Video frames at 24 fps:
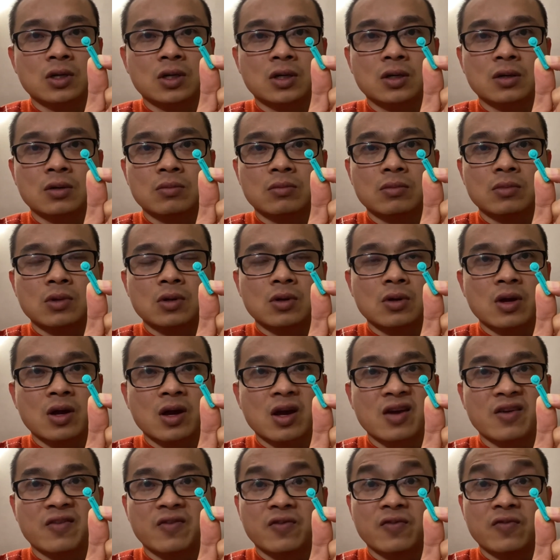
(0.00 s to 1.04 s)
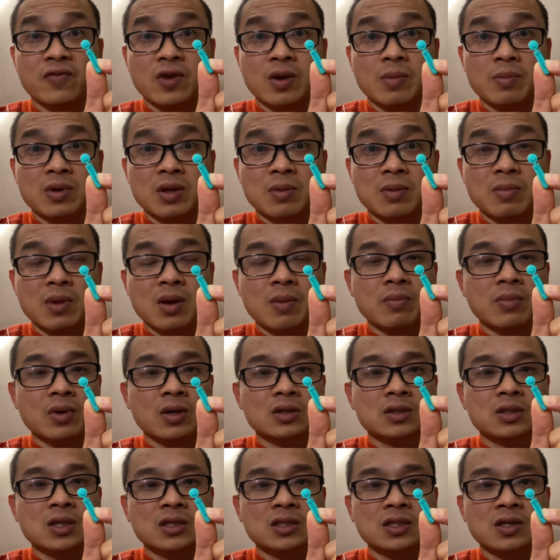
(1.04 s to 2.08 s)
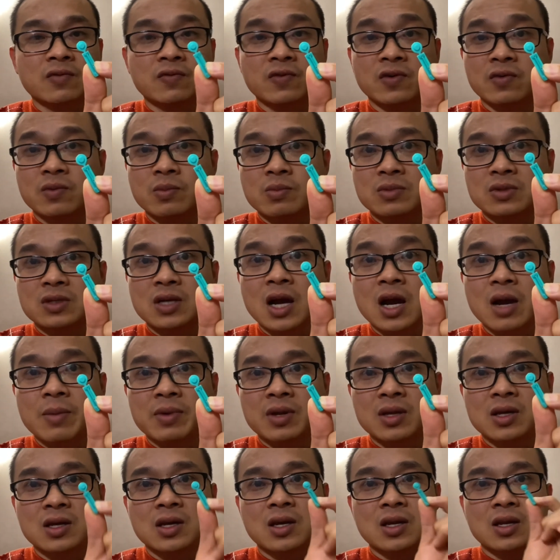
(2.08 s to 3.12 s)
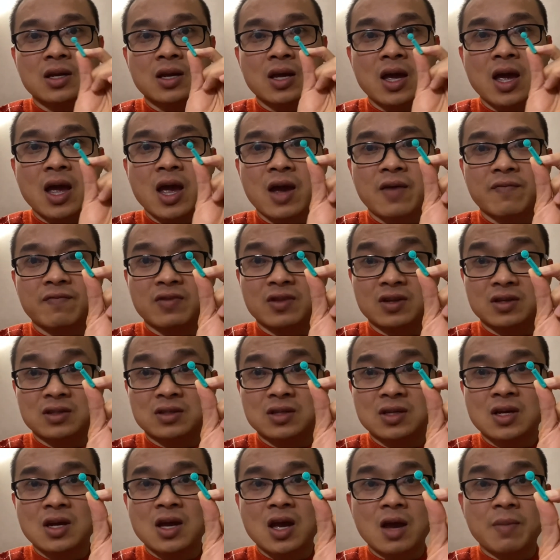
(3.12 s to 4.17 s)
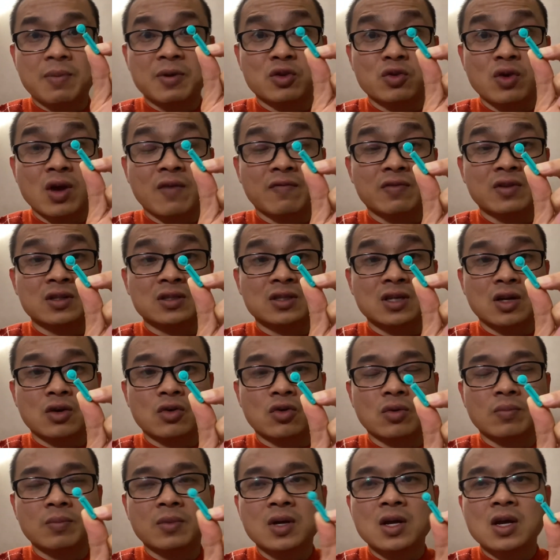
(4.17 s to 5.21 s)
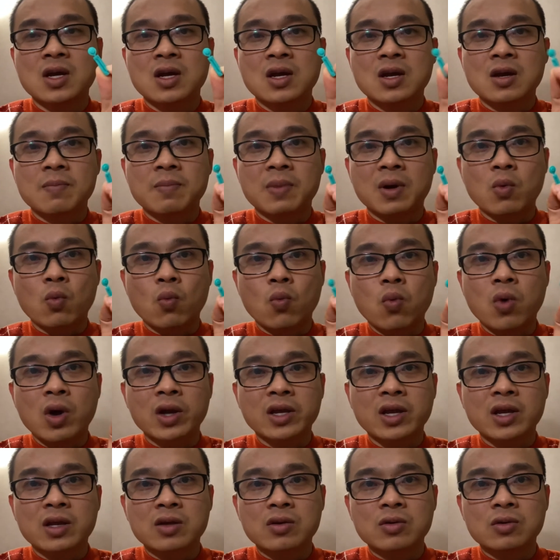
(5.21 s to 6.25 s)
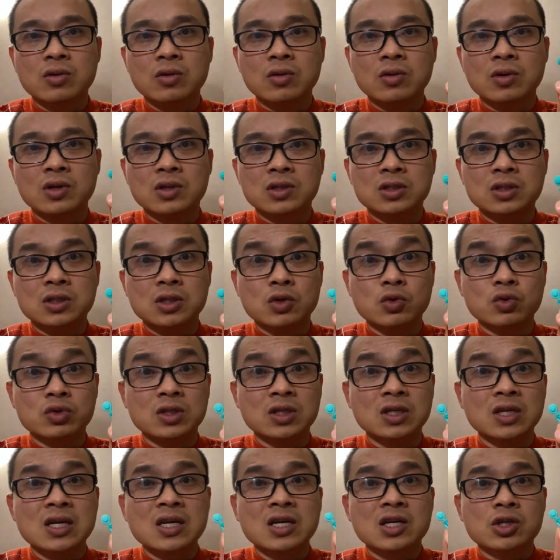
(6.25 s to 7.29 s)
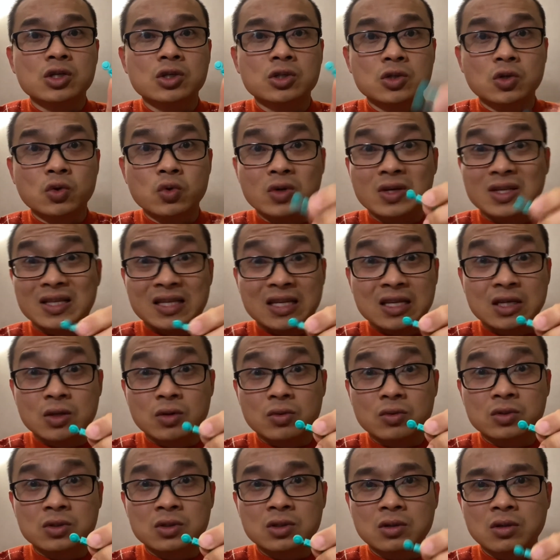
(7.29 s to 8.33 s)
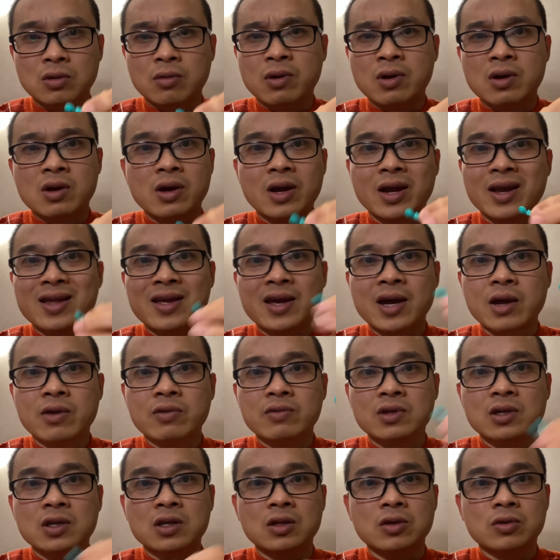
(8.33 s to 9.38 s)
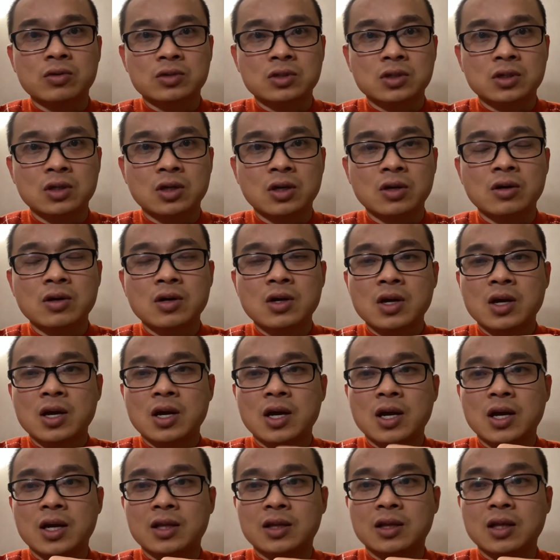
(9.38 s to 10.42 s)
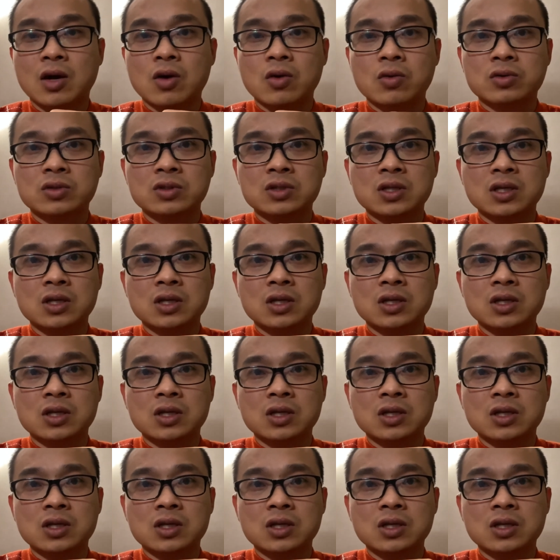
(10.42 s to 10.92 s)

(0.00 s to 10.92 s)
you have family members that suffer from diabetes and they have this, happen to have this at home. But what can you do is using sewing needles, any kind of needles, and those needles